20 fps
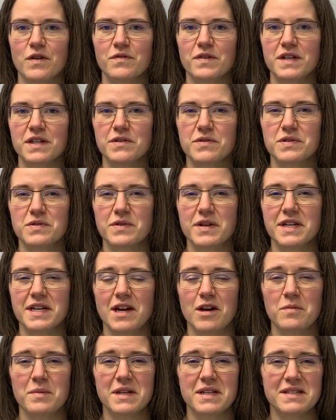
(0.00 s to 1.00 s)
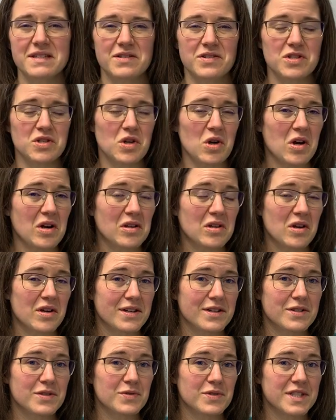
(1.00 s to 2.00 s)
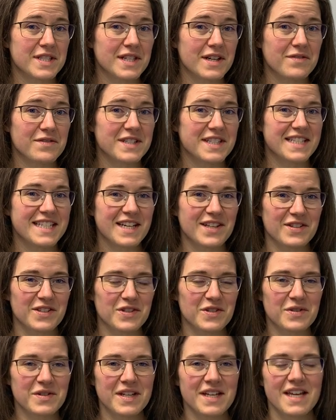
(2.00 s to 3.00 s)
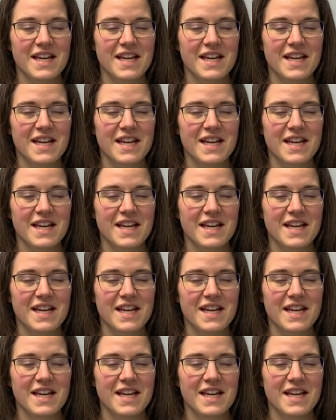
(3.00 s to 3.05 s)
videos right now because there's not a lot of new stuff to tell you.